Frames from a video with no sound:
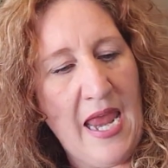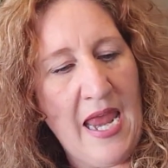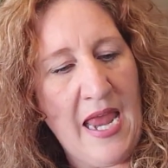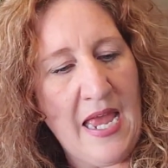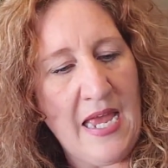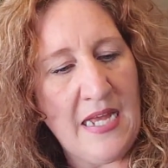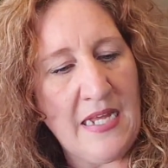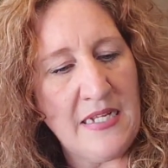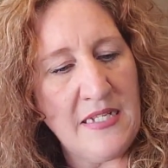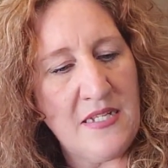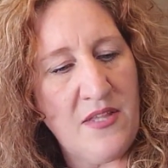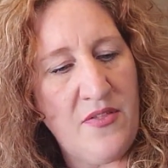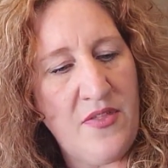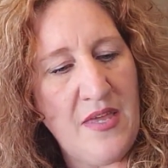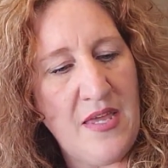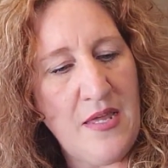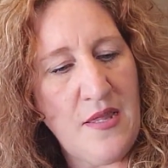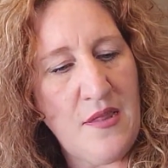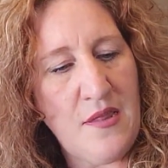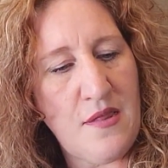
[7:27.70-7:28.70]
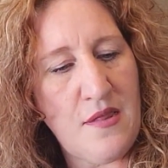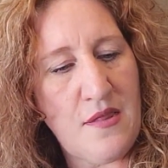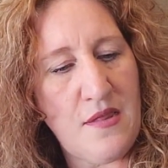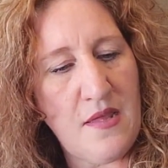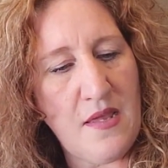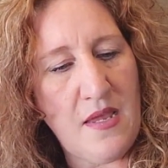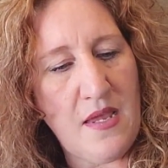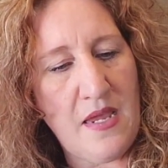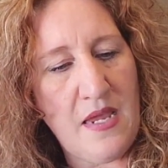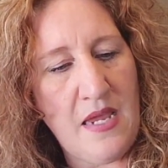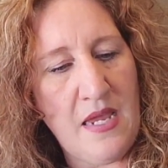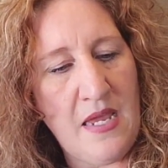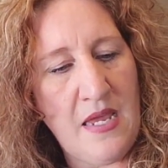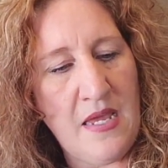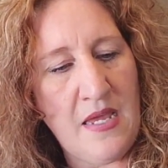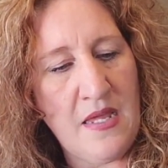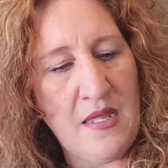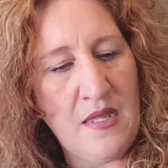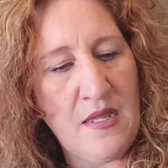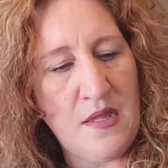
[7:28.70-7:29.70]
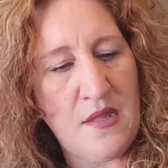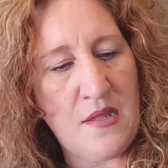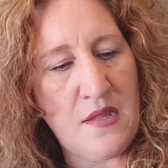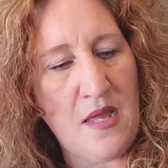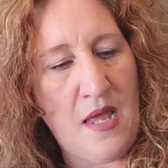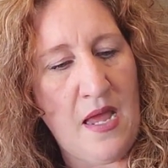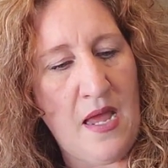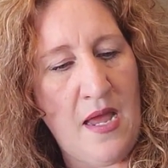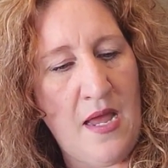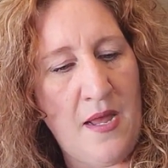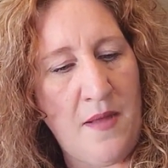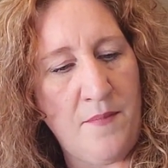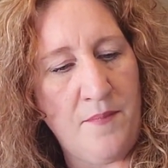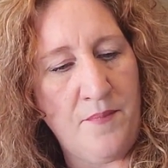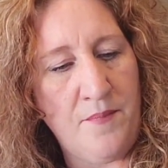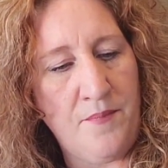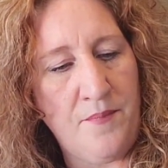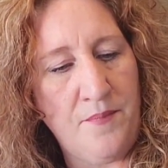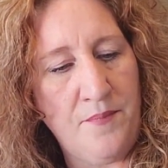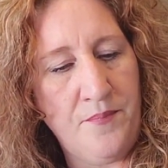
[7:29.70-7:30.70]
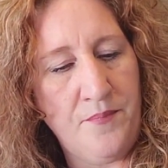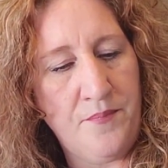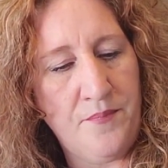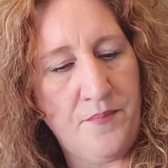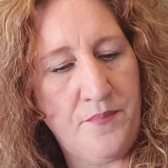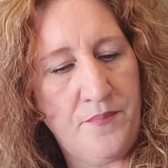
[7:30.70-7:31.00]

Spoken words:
And this is, I